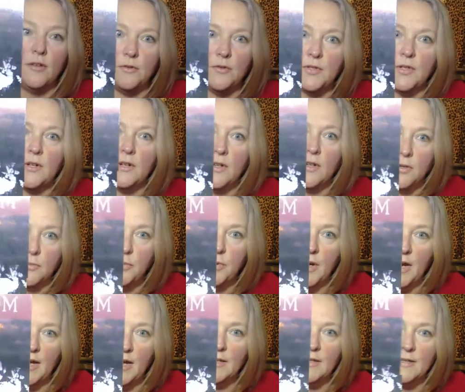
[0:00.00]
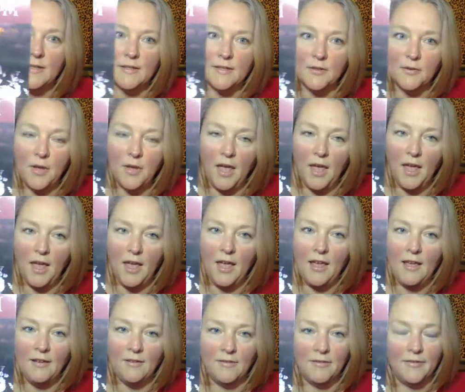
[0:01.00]
those are her breasts,
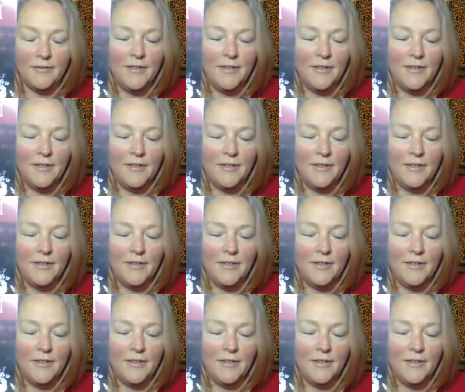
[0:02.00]
okay?